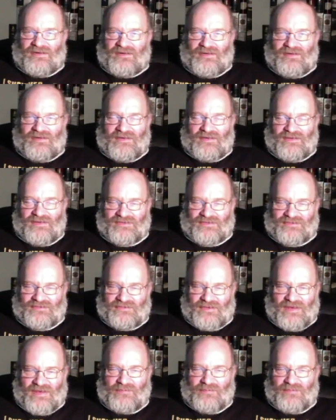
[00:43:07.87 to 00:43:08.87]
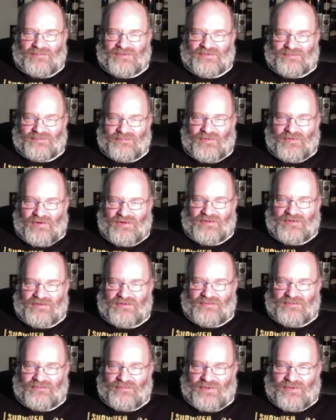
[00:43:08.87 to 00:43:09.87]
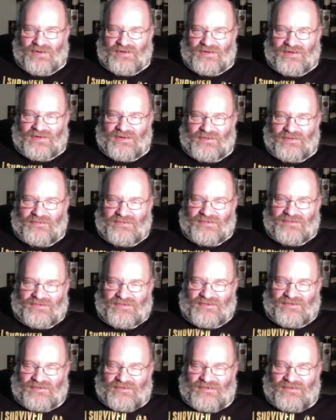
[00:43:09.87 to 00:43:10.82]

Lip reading: His name was Martin, but he was